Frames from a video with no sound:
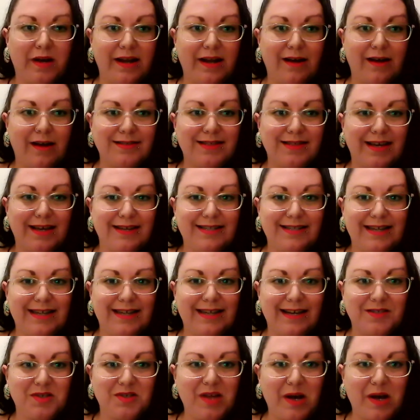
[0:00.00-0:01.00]
else like to
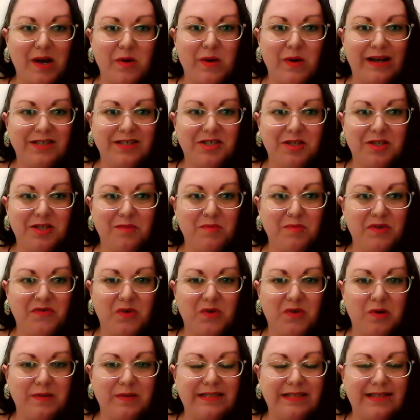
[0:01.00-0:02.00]
answer that question
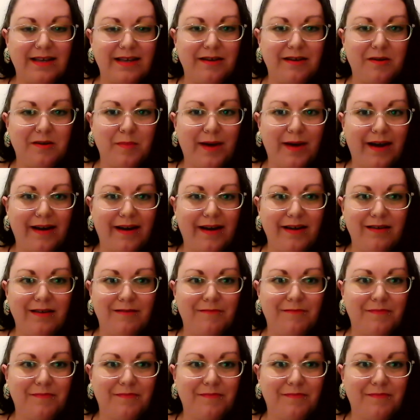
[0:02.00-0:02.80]
before we say goodbye?